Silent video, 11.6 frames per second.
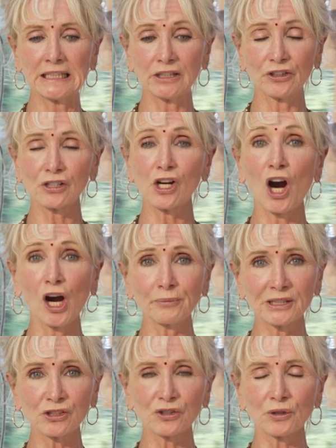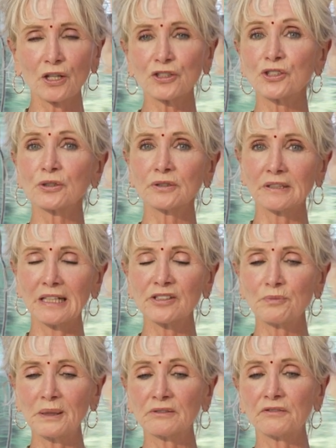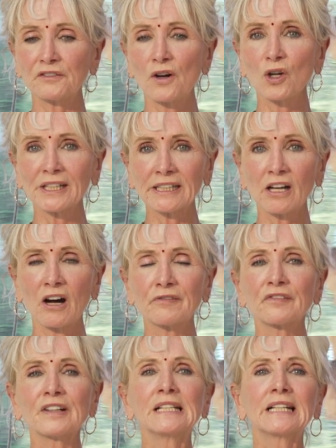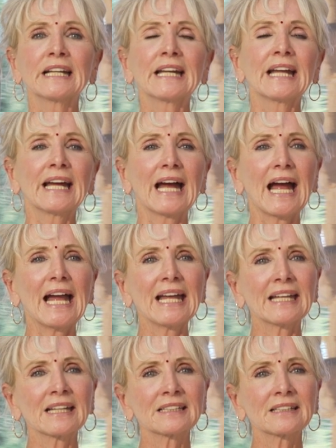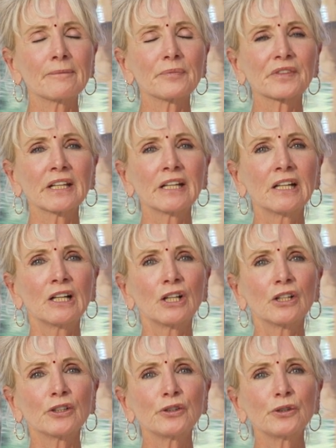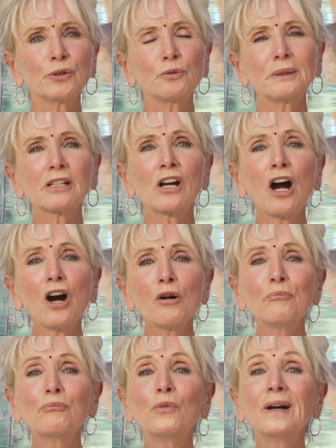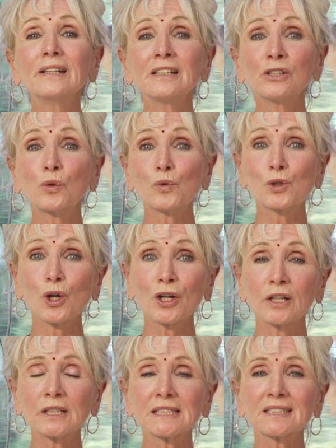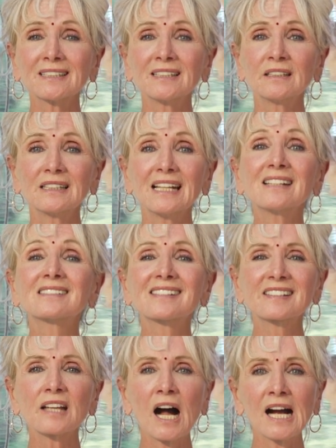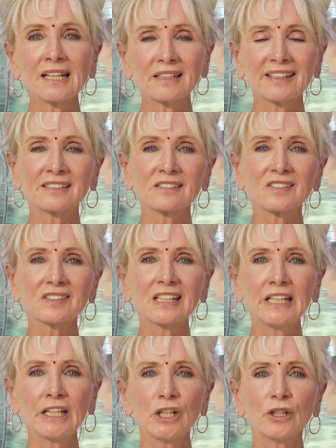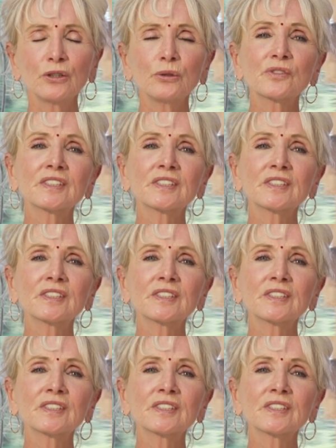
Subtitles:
in the karmic structure has been falling off. And you become inward and silence. You're